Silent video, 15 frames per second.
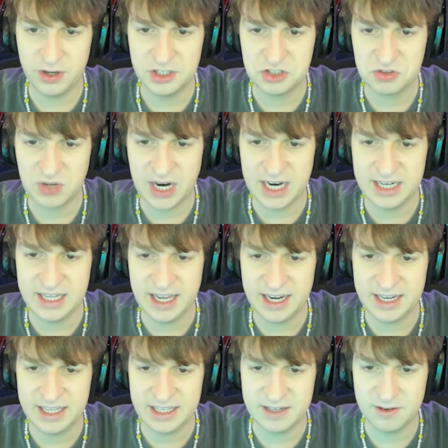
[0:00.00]
trident at
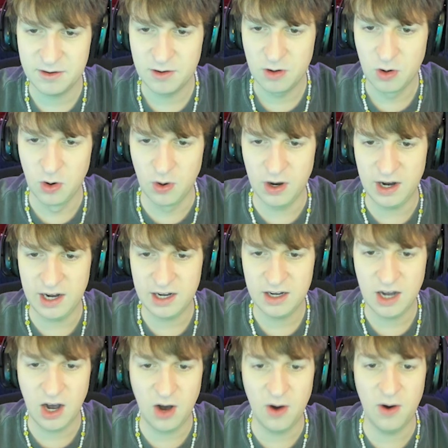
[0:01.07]
it.
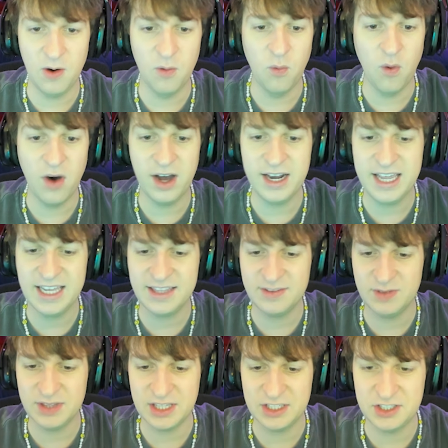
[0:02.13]
Oh, one hit
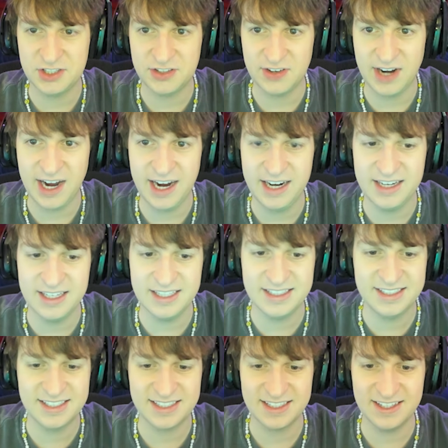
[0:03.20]
with the
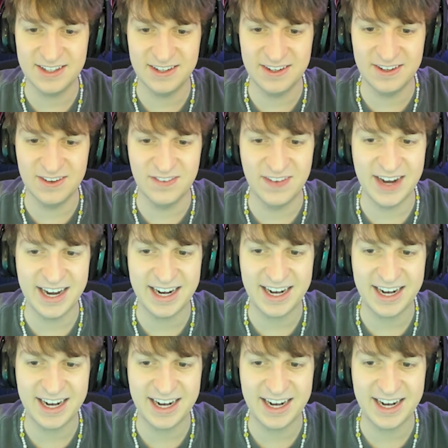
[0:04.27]
trident? Oh my